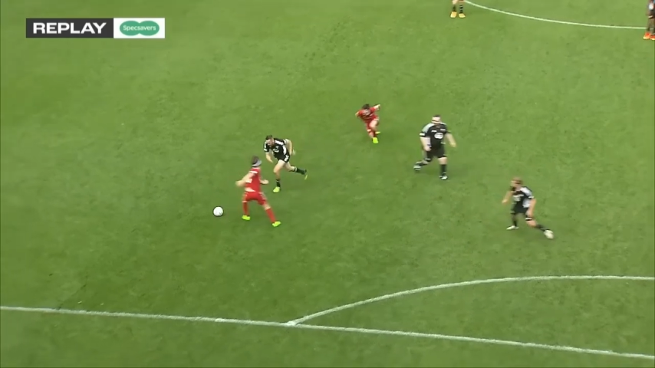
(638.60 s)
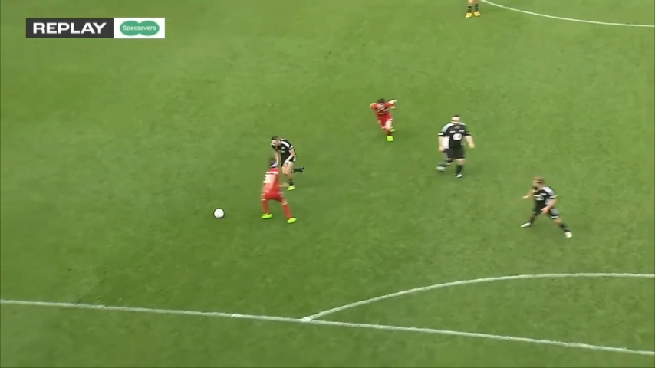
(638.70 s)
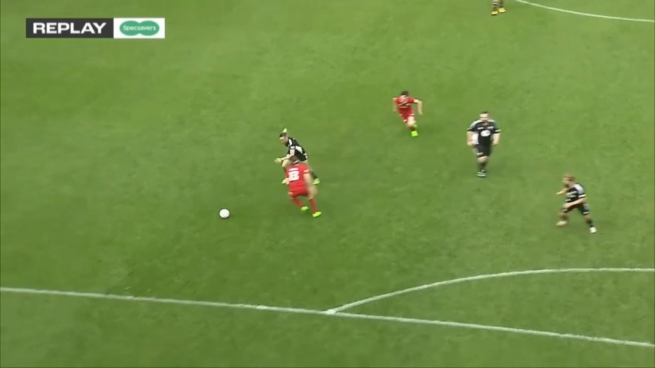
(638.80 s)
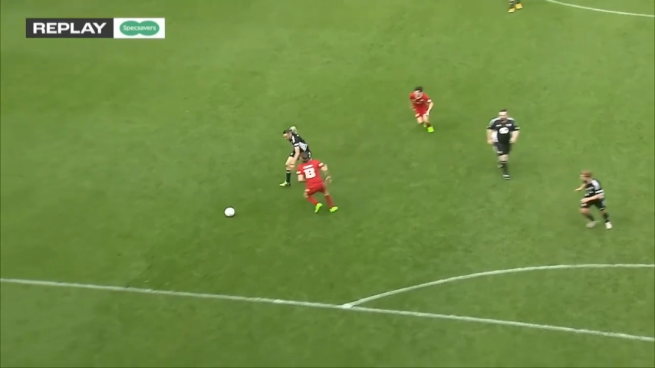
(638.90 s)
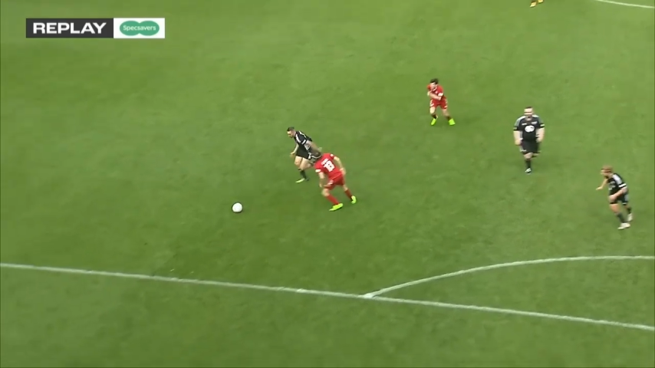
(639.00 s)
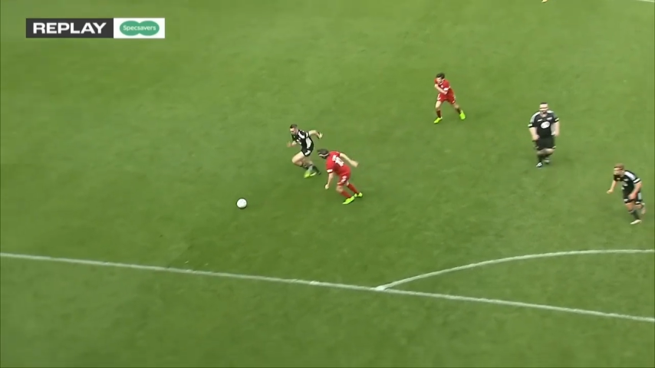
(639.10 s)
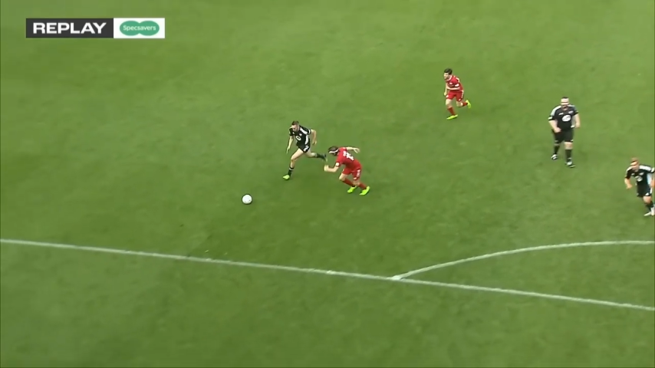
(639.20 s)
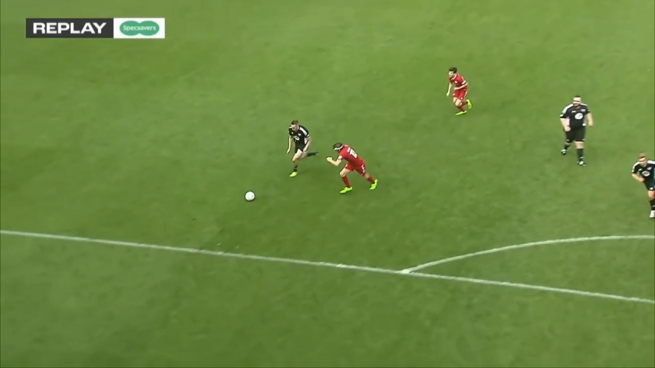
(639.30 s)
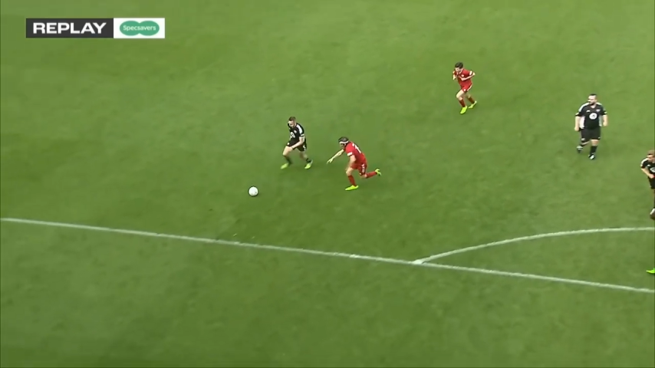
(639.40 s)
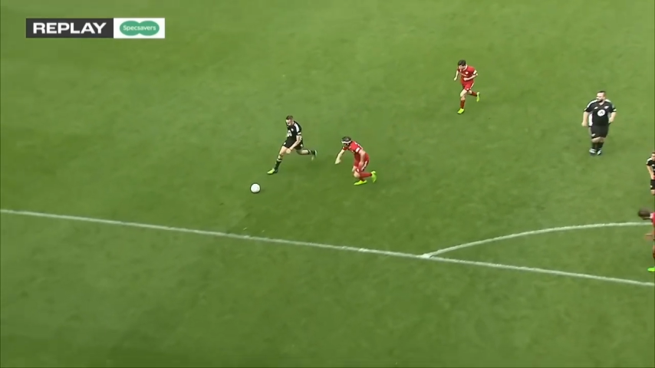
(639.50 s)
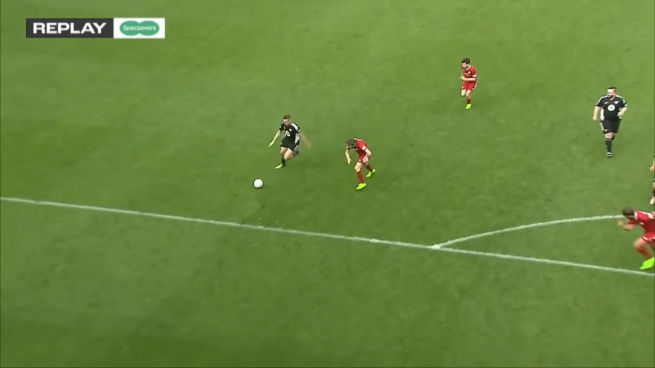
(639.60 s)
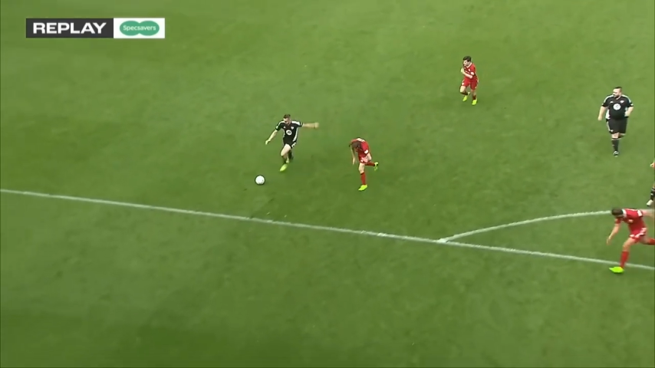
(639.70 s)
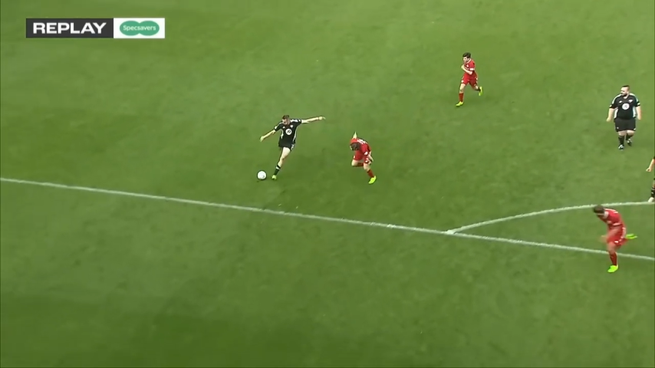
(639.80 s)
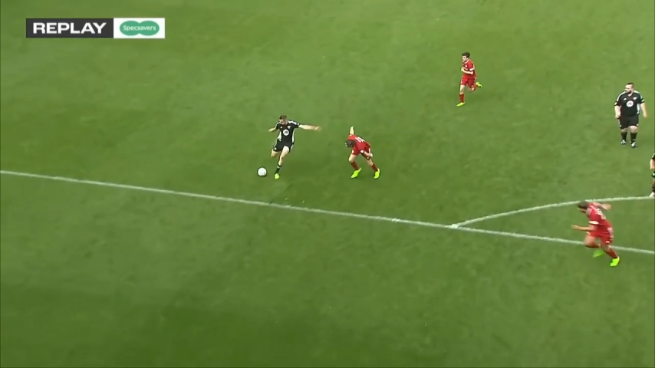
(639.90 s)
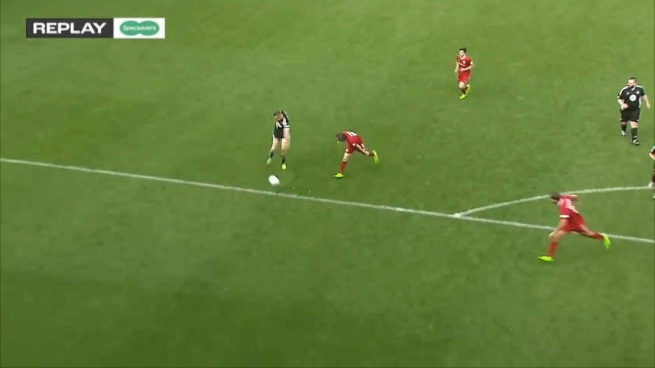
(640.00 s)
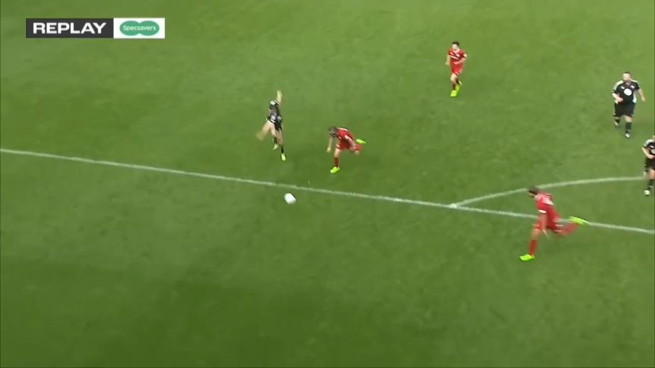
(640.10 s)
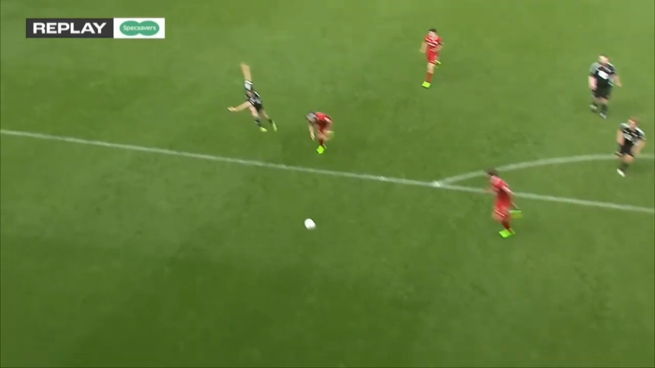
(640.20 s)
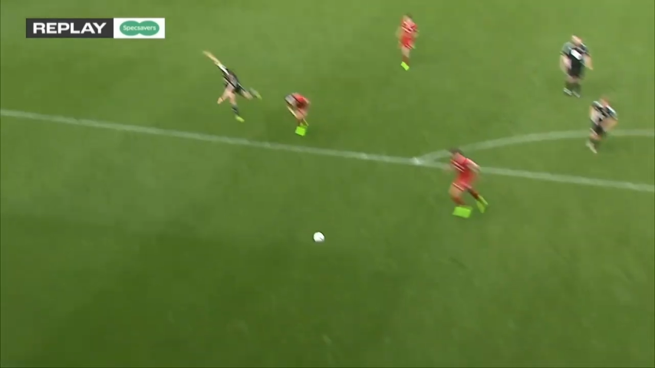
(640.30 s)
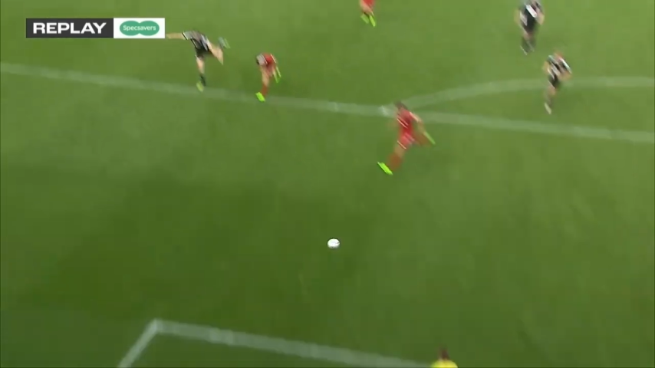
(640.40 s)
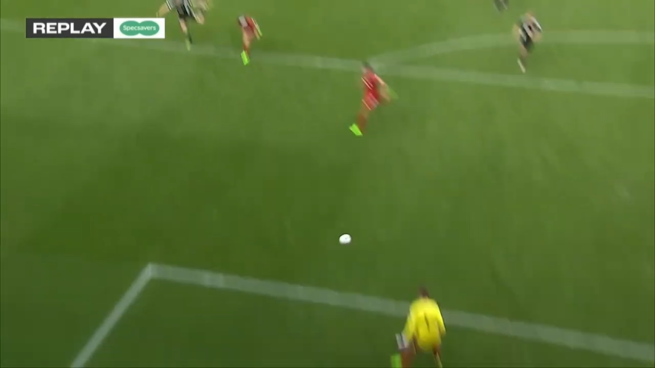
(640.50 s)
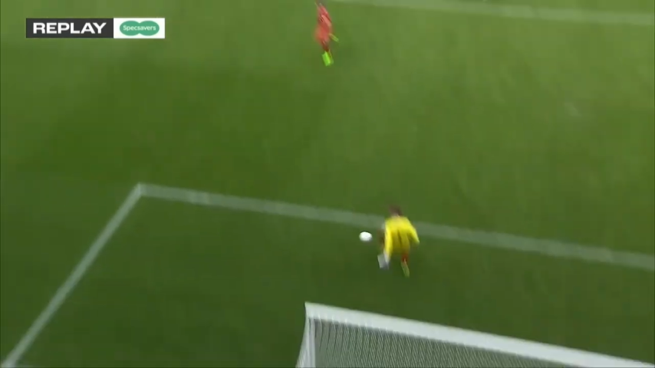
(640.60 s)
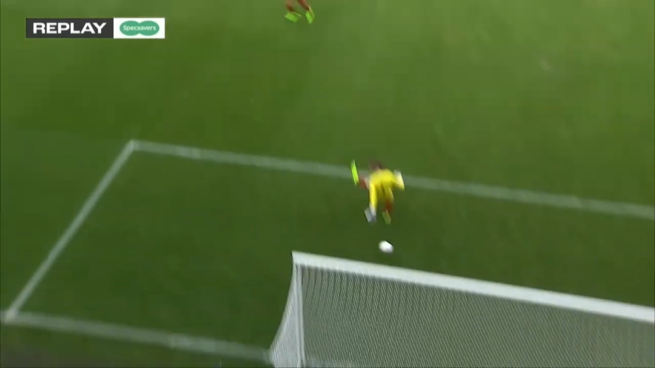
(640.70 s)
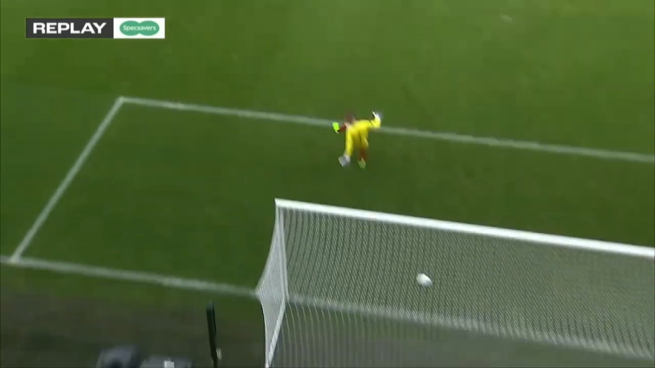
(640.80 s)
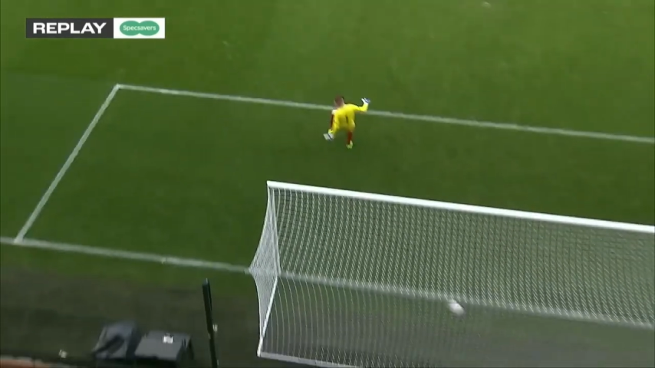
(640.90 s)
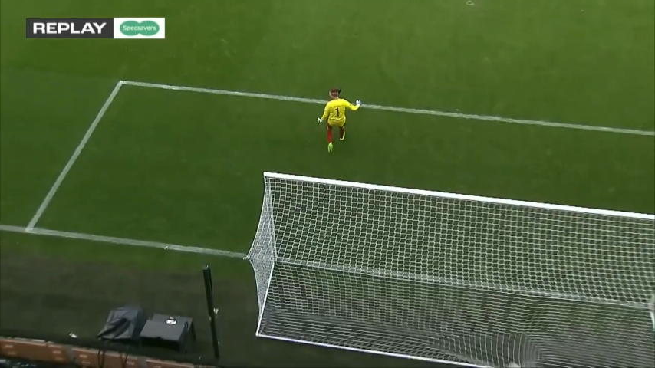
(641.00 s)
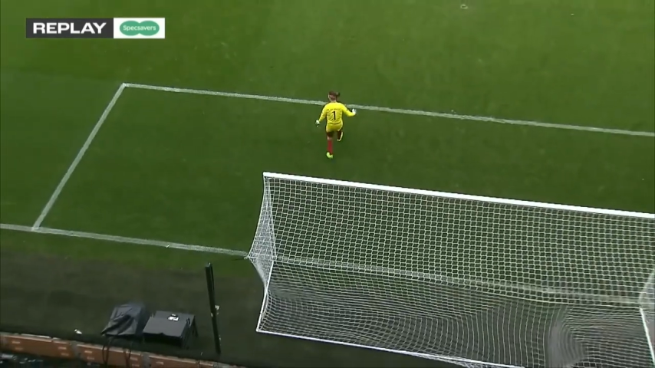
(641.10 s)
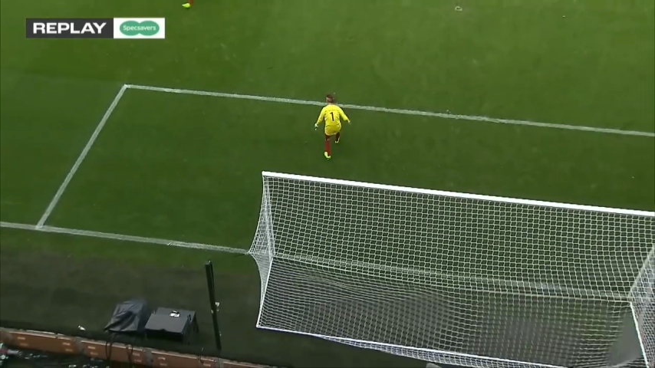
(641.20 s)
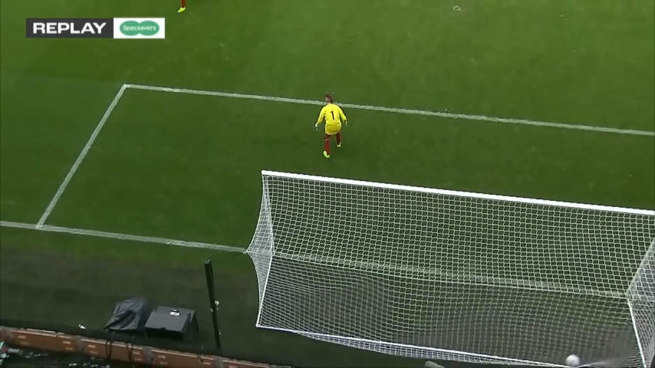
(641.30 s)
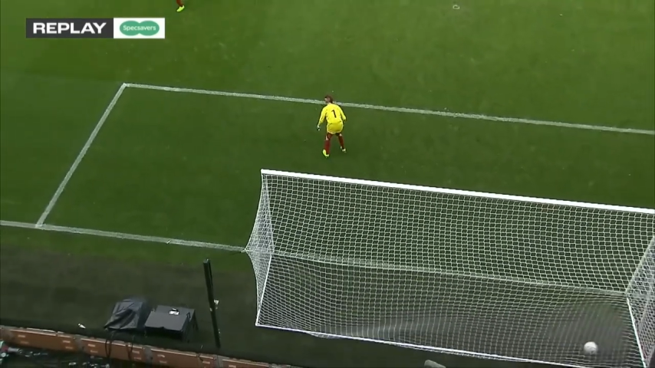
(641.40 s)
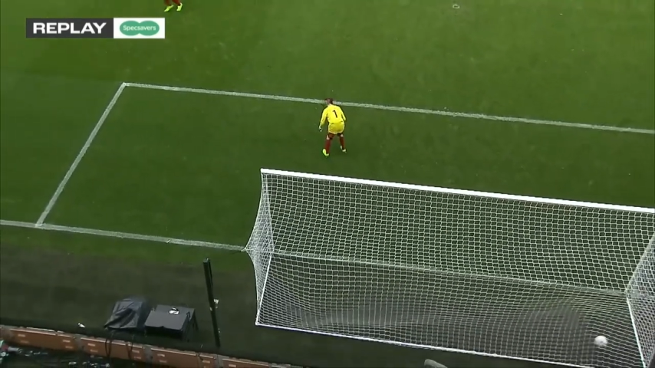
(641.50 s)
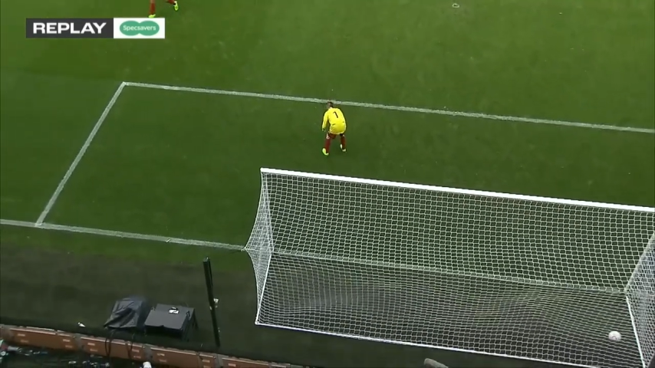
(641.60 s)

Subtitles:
[unreadable: no face in view]